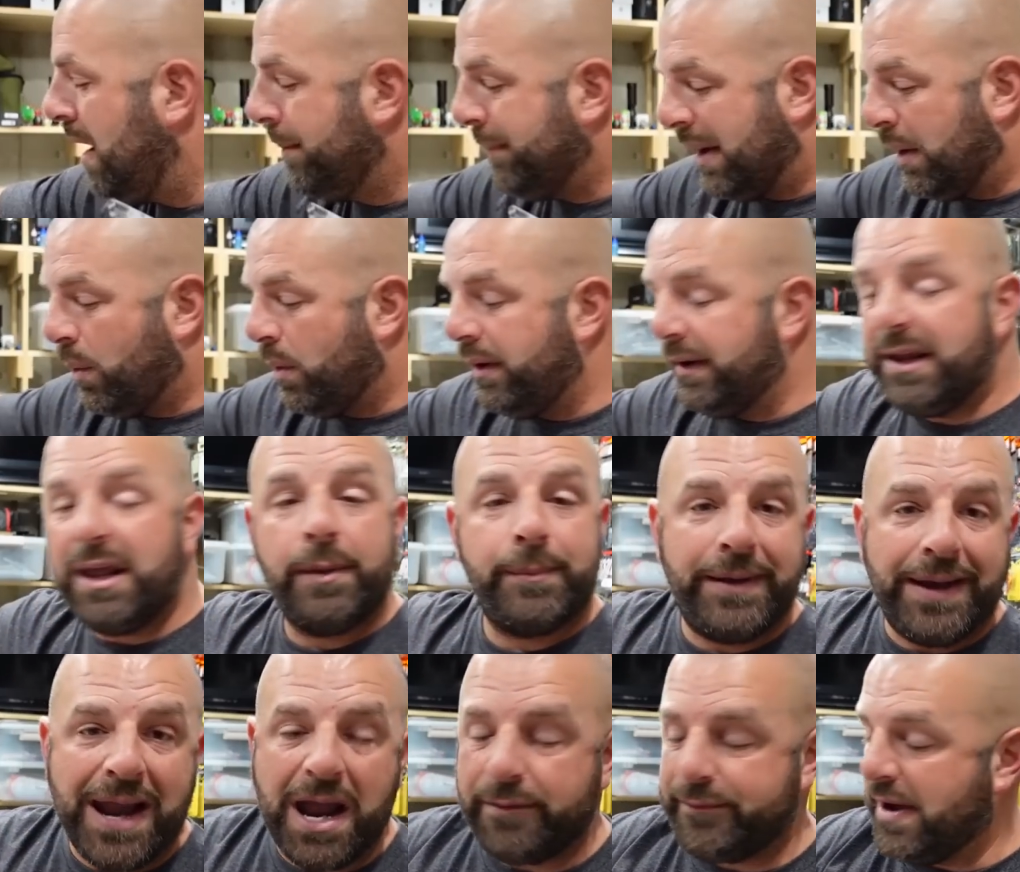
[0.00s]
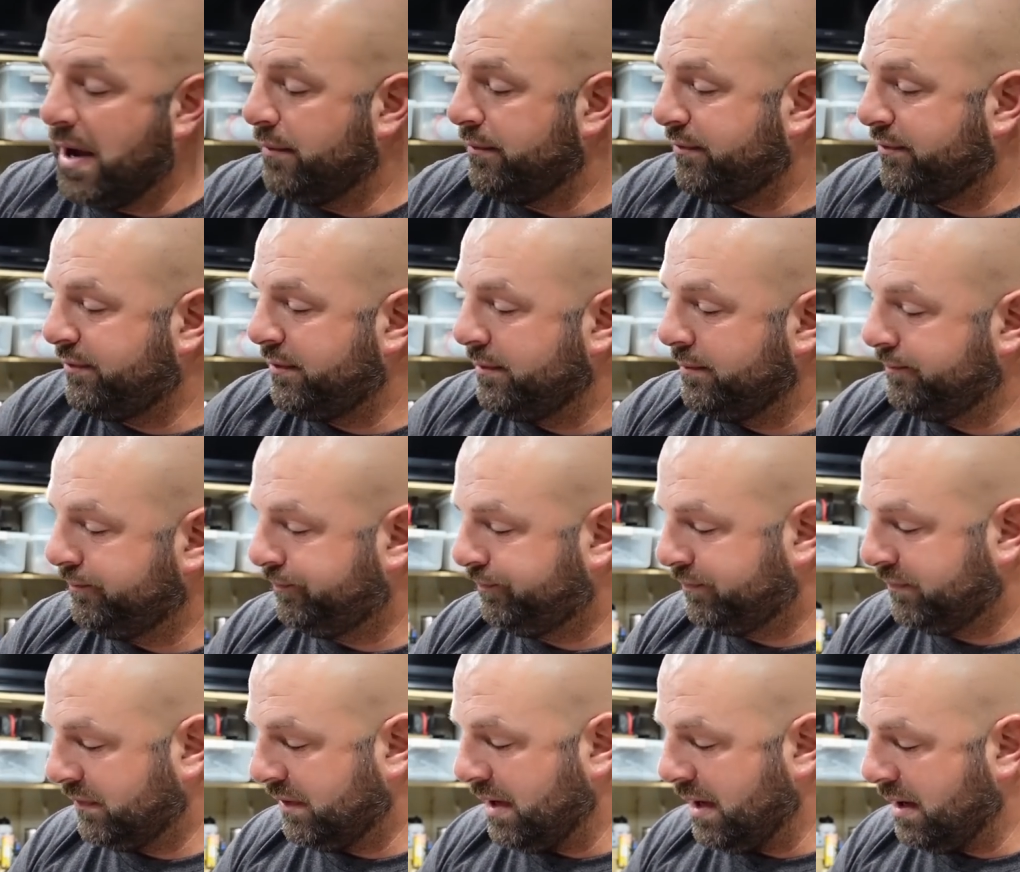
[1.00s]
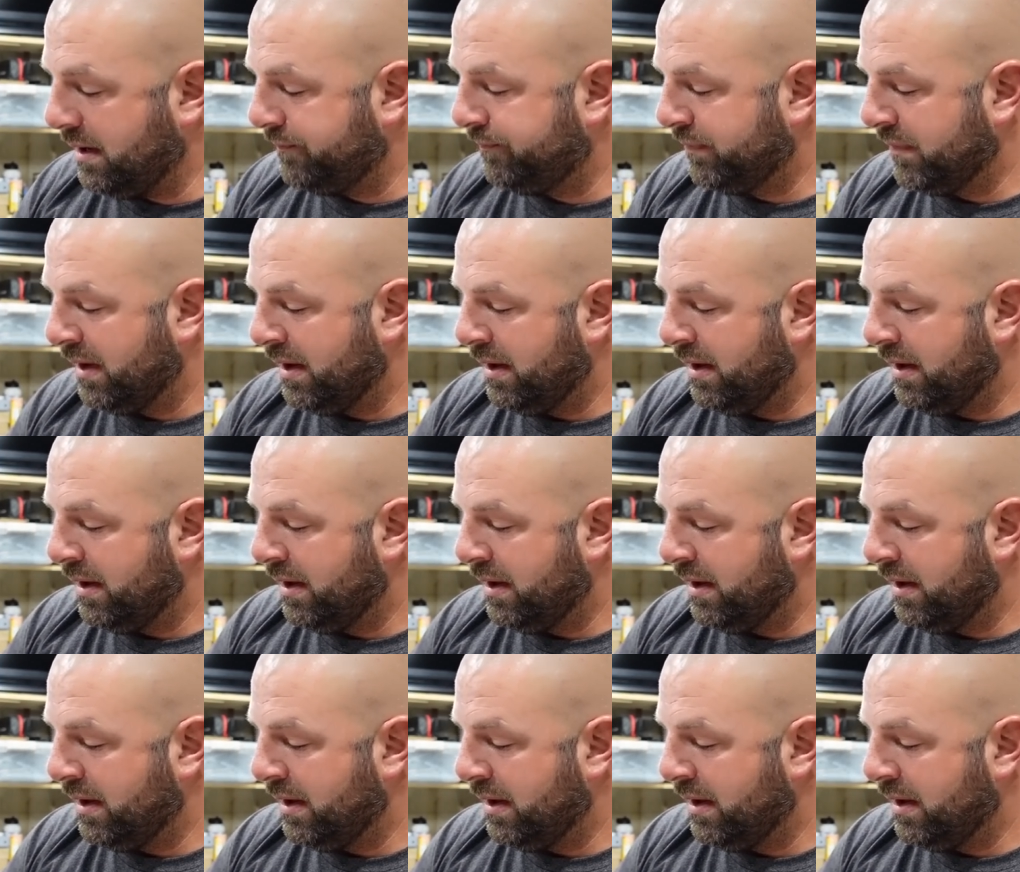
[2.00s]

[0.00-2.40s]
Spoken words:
I wanted to get them in 1/2 ounce, okay?